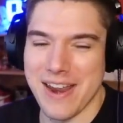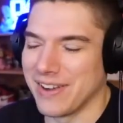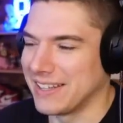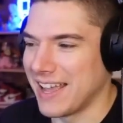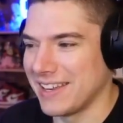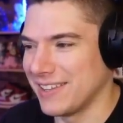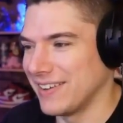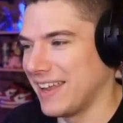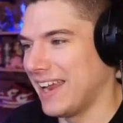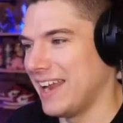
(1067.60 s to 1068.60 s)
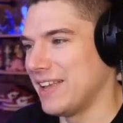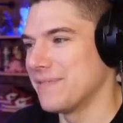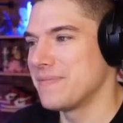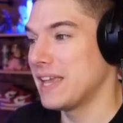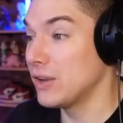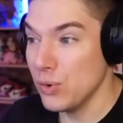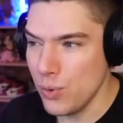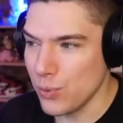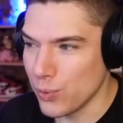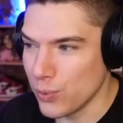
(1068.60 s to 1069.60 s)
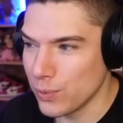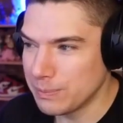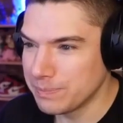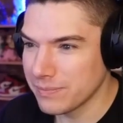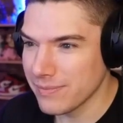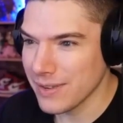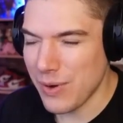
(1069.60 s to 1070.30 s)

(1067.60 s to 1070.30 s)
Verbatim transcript: about that, dude. Any, any, ooh. Why